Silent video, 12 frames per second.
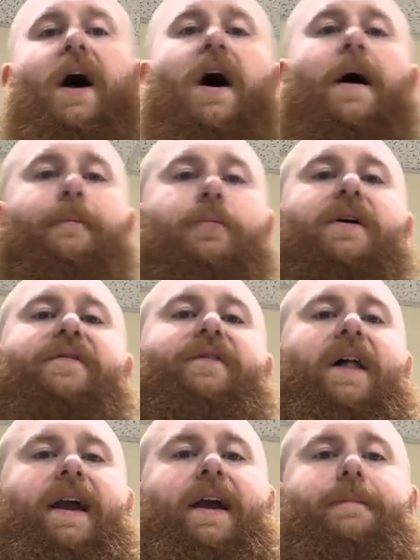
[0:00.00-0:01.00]
up with
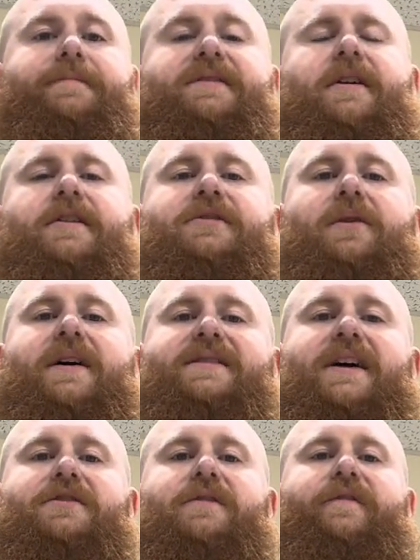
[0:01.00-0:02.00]
flams. So as
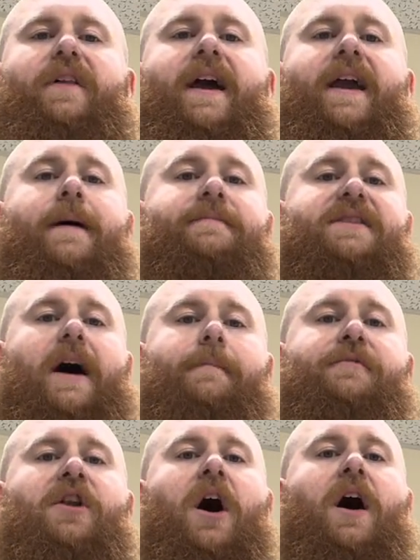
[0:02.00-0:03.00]
I do flams,
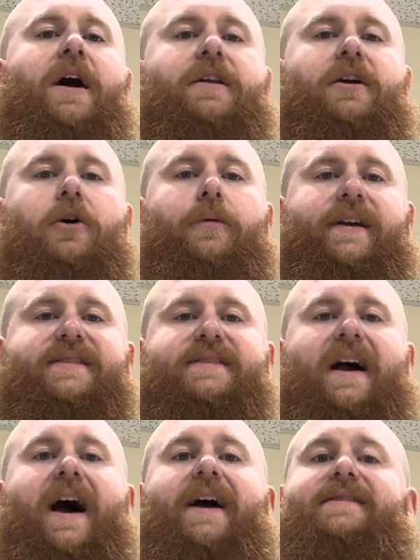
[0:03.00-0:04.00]
I'm not going
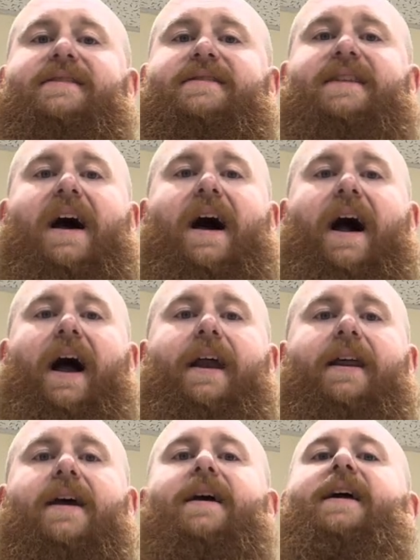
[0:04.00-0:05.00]
side to
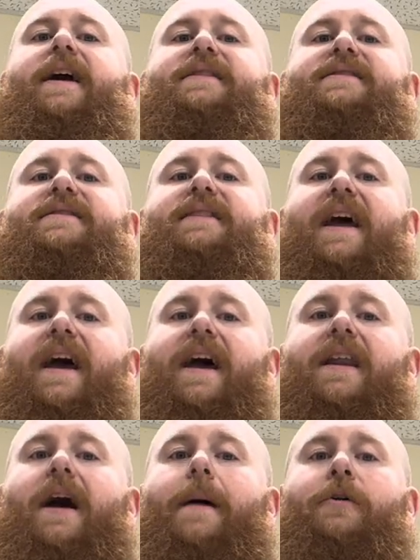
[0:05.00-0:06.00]
side.
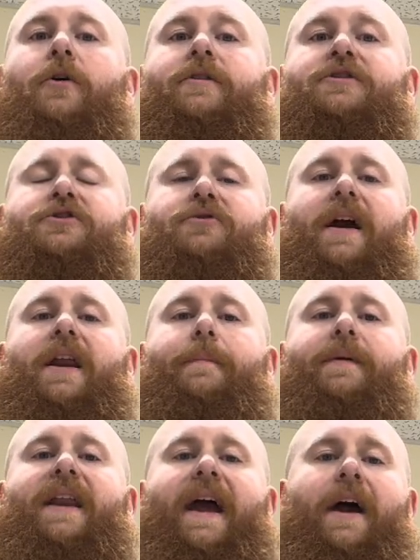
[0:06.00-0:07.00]
Instead, I'm going straight up
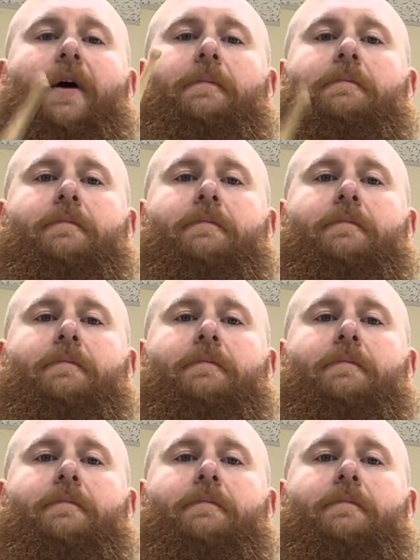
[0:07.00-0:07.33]
and down.